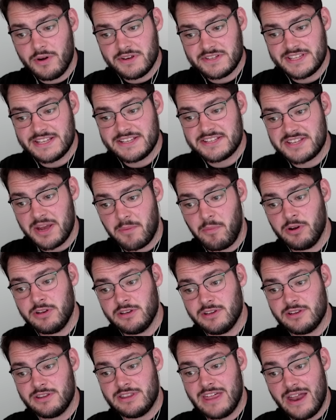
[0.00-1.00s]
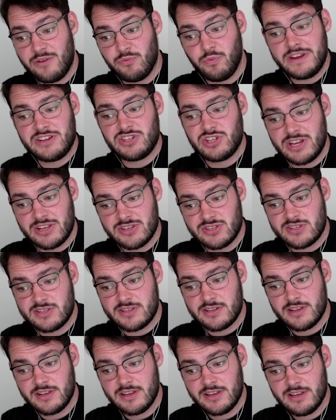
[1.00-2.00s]
Or is this someone that
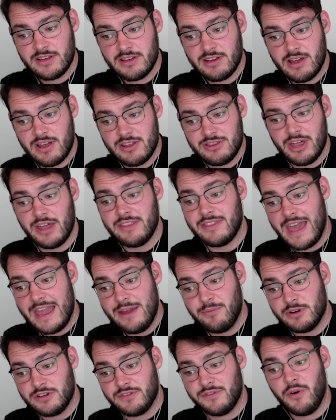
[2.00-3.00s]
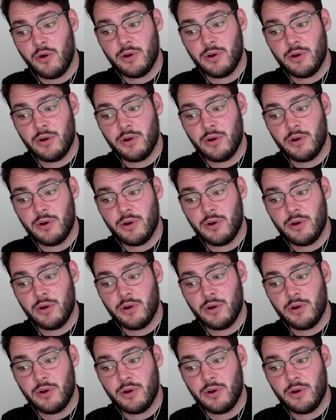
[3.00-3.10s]
wishes that they would